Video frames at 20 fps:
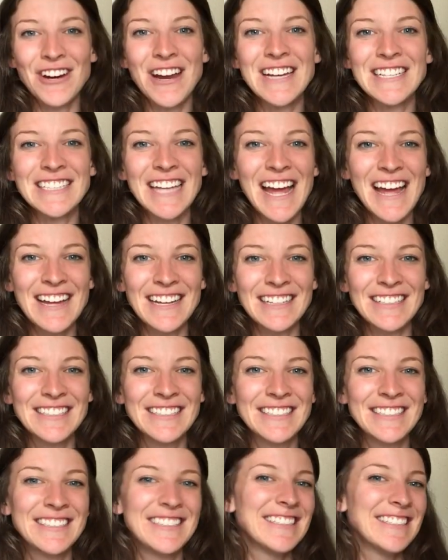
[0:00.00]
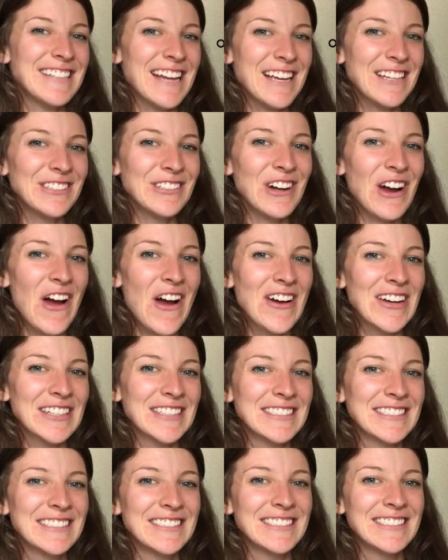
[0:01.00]
a great day. Stay strong.
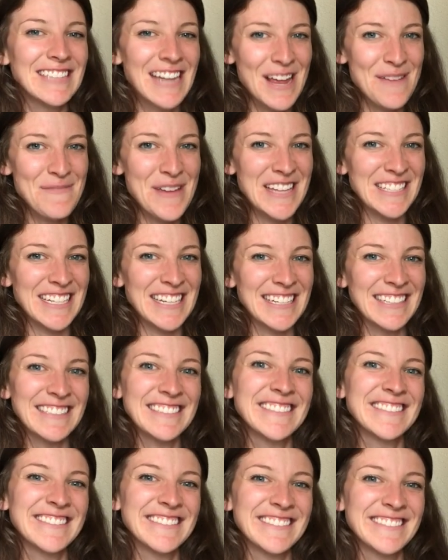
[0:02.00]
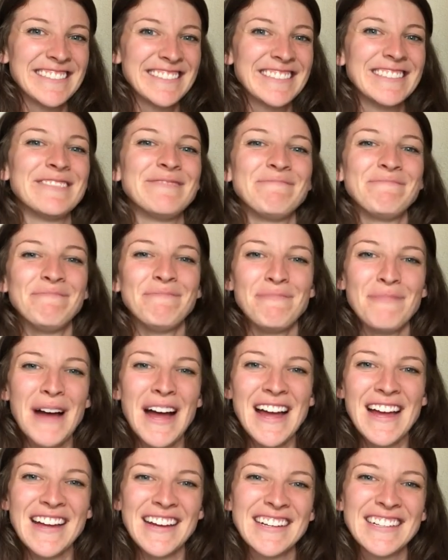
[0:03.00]
Stay amazing.
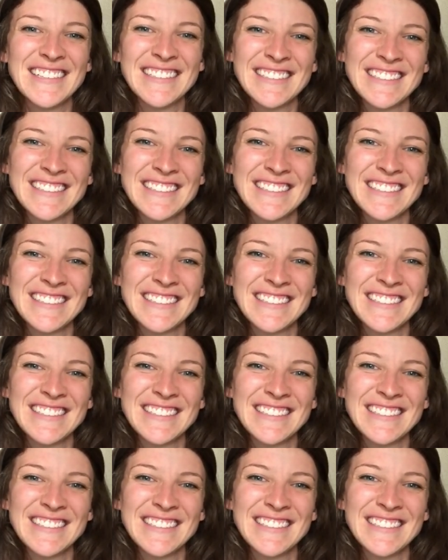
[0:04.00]
Bye.